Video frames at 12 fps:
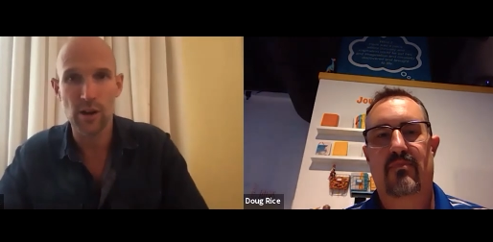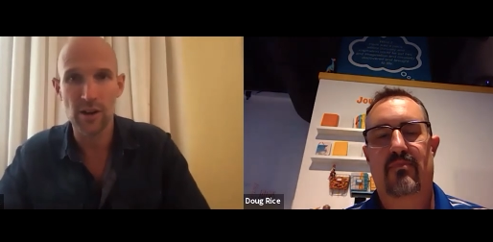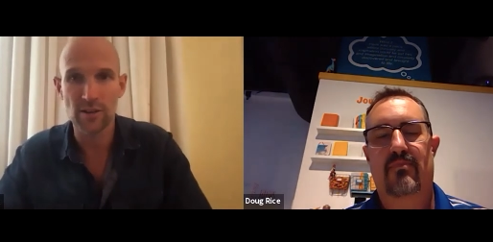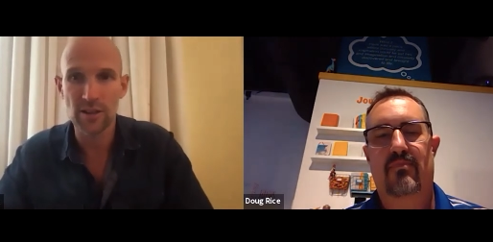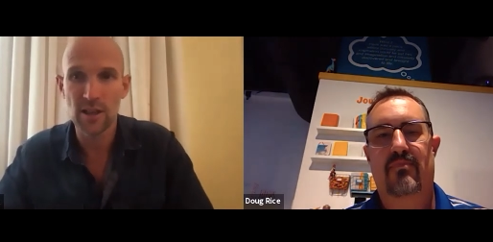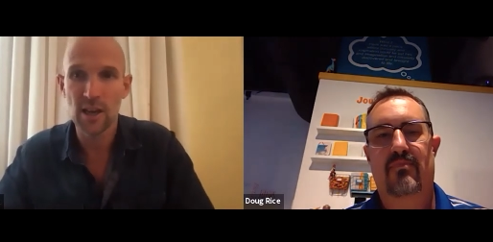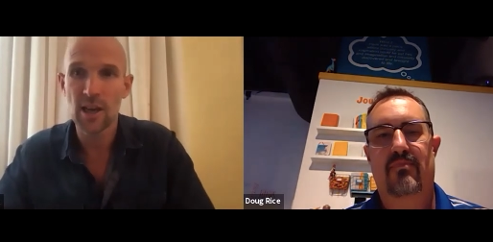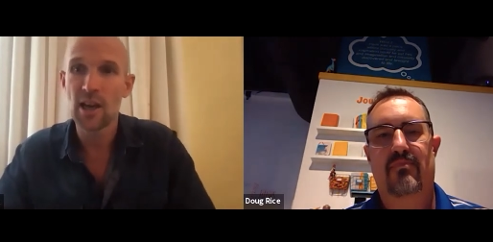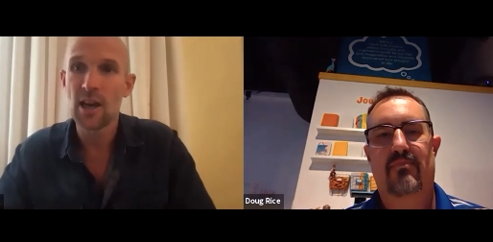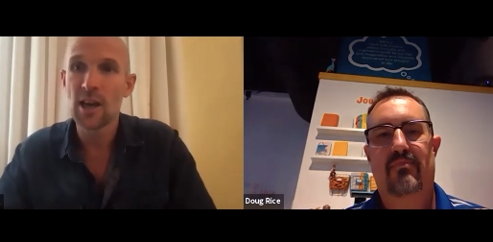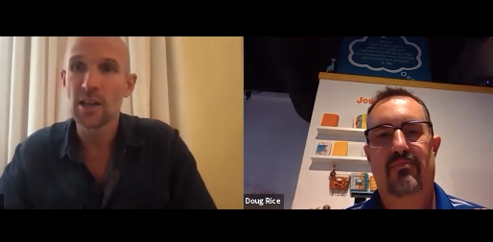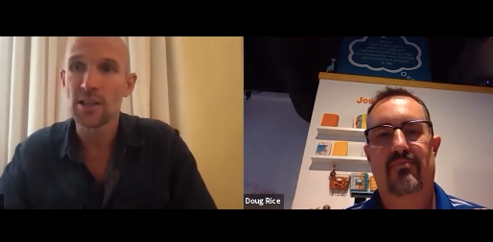Speaker 1: else.
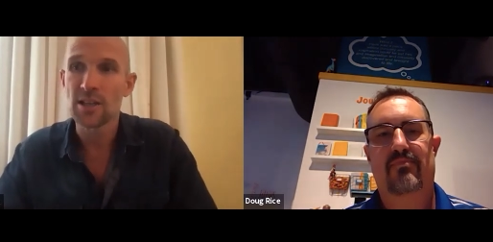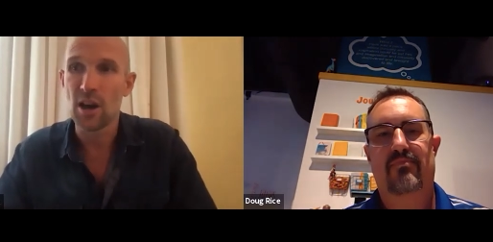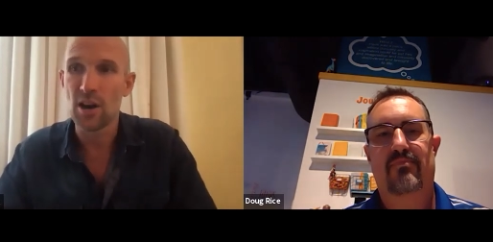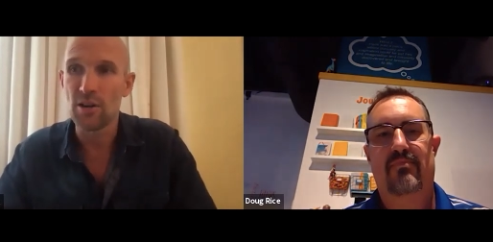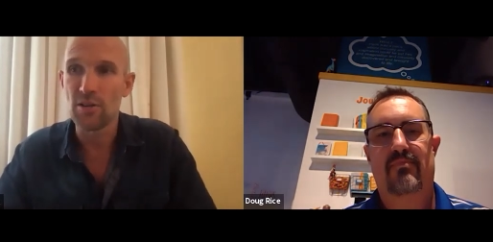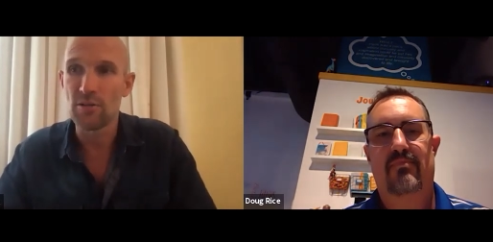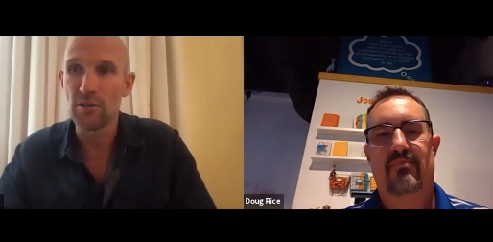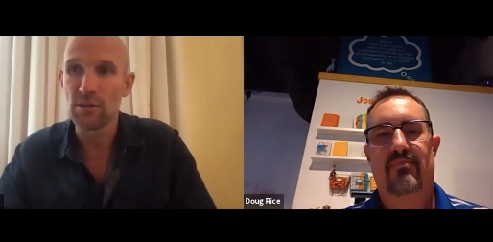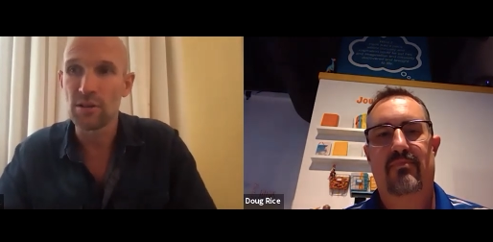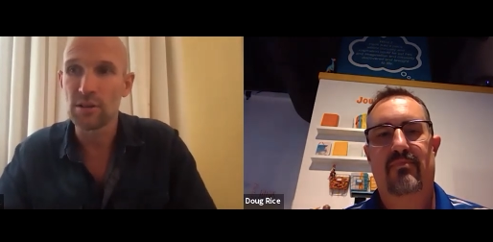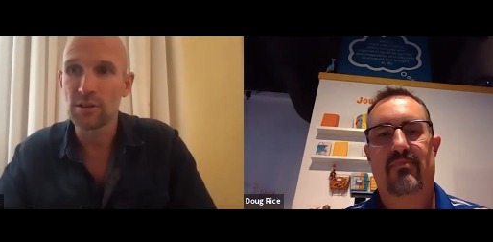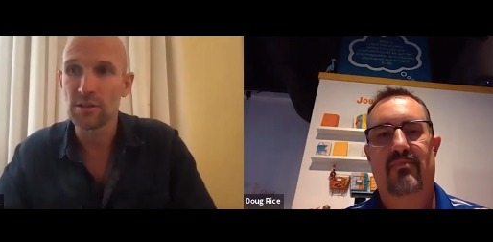So
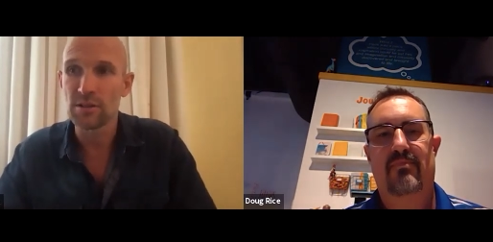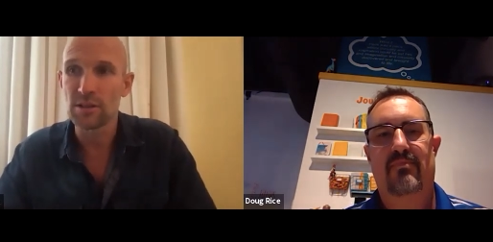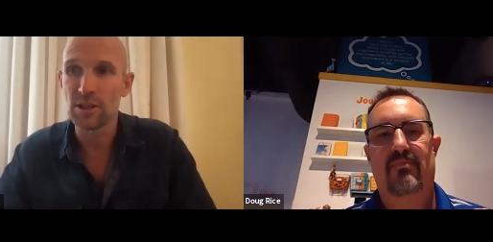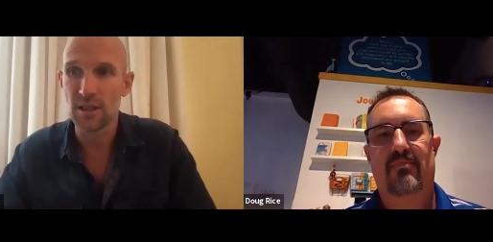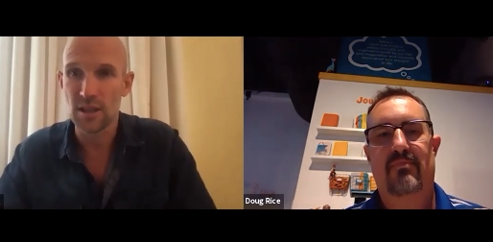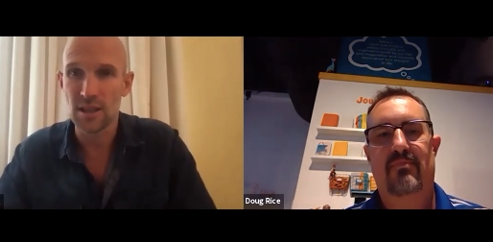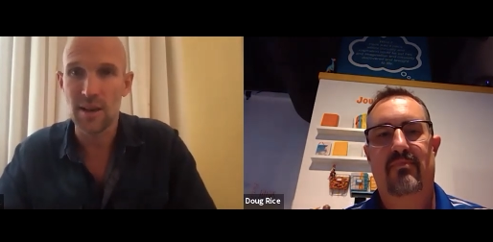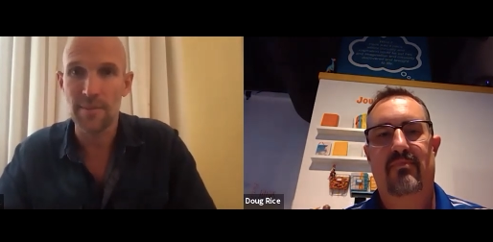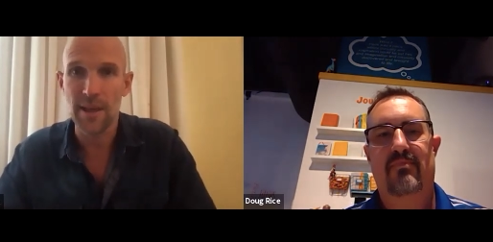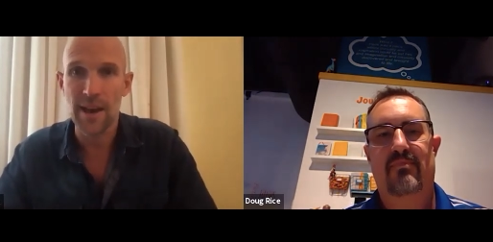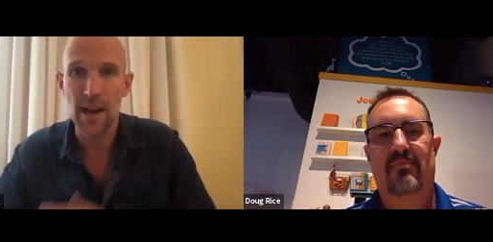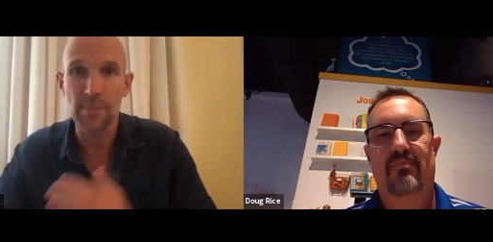just to sum
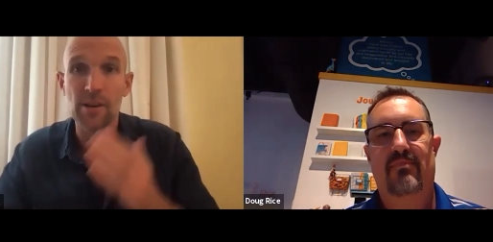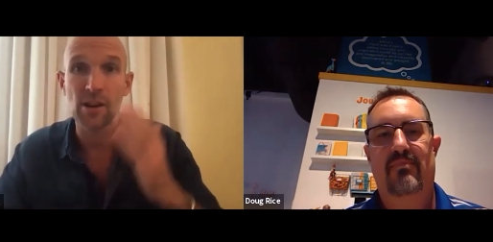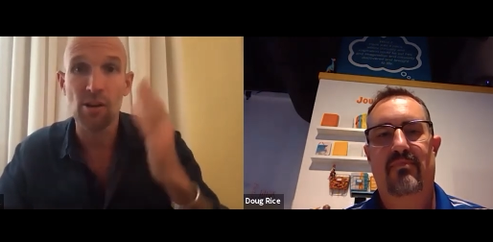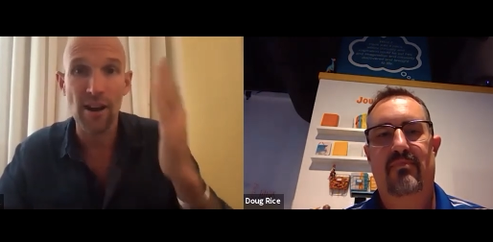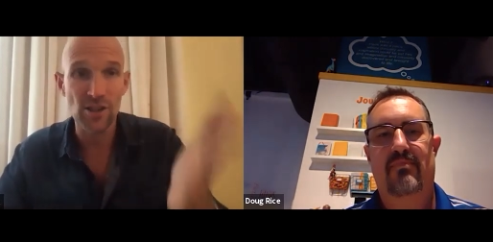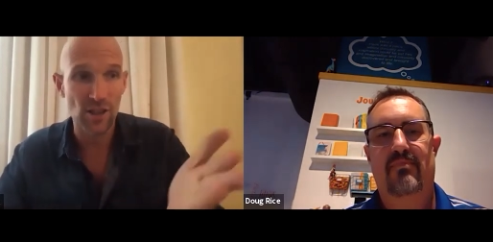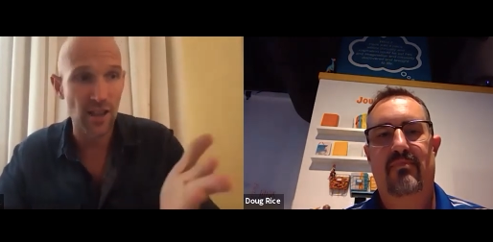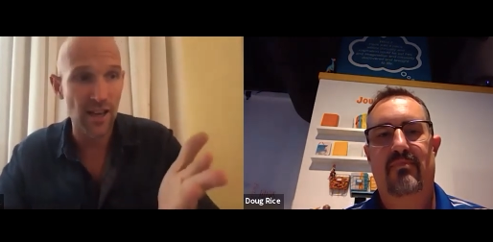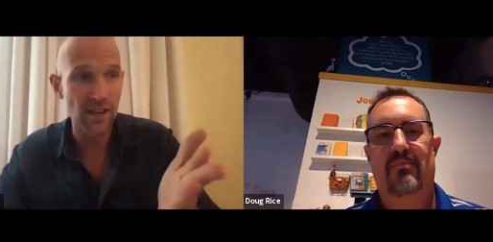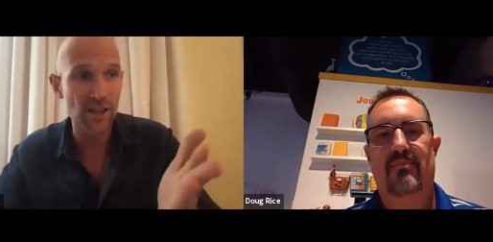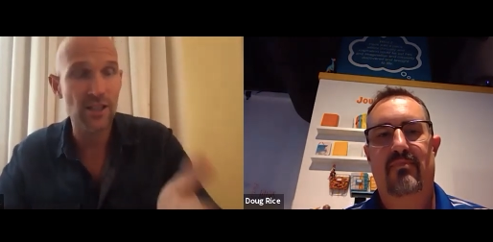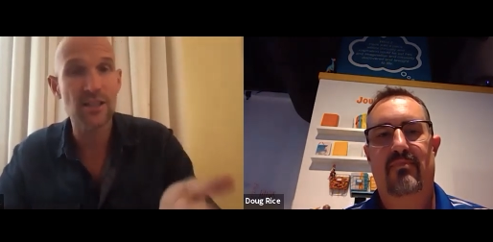that up,
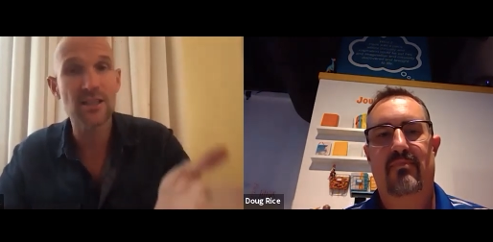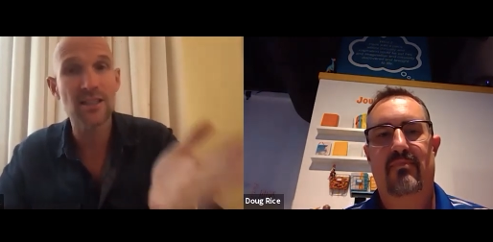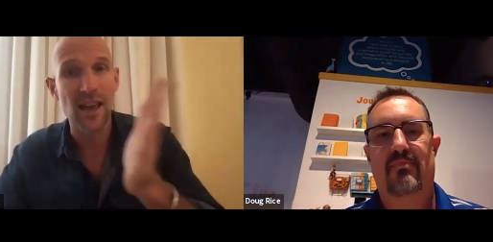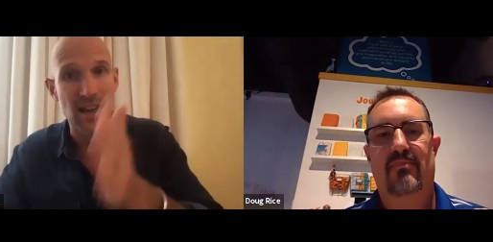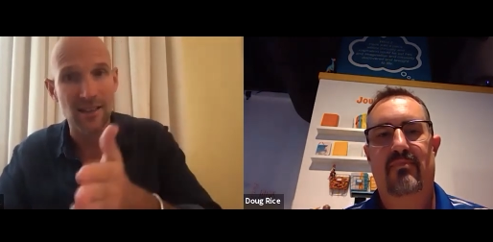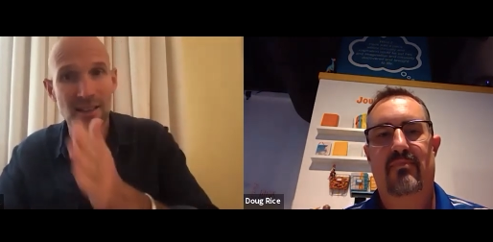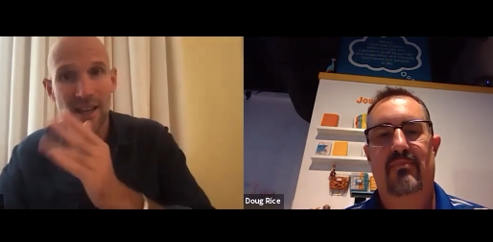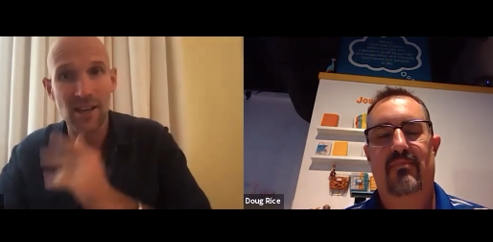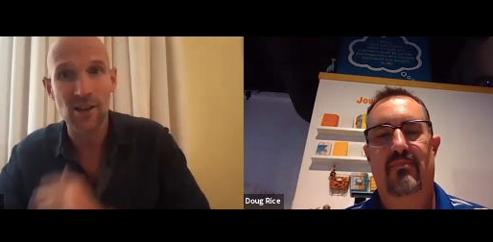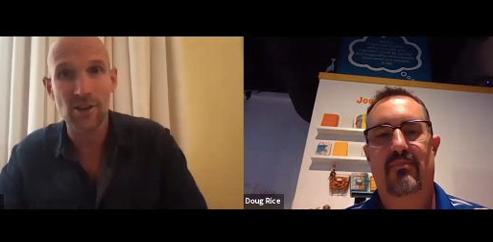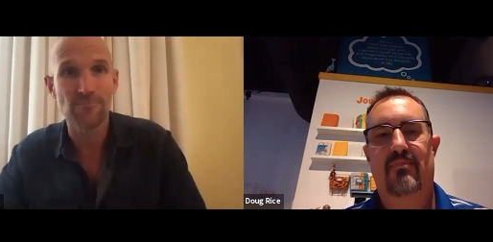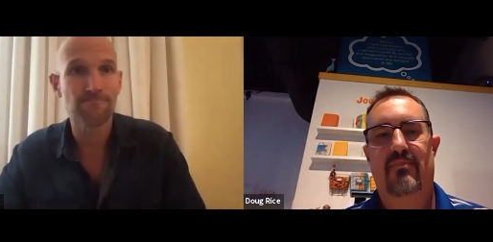congratulations and
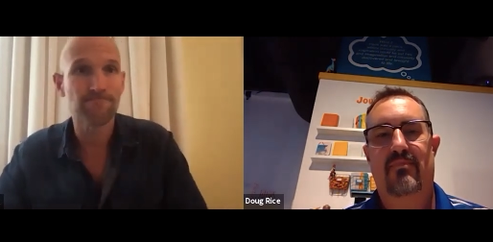thank you.